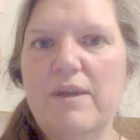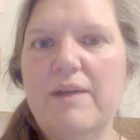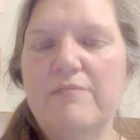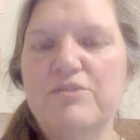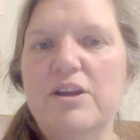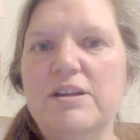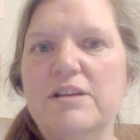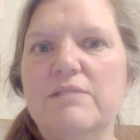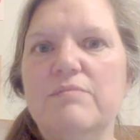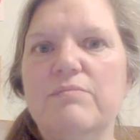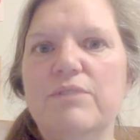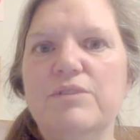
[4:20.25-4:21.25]

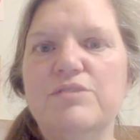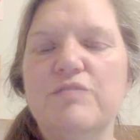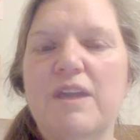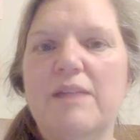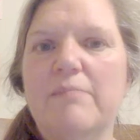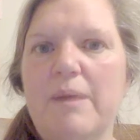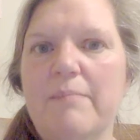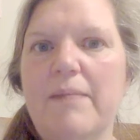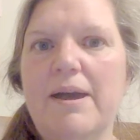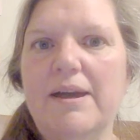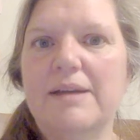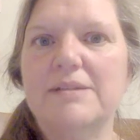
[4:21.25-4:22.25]
retrain my
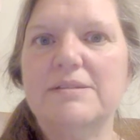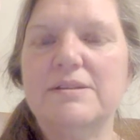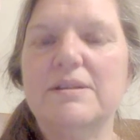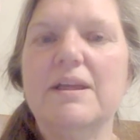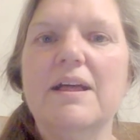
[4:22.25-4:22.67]
mind to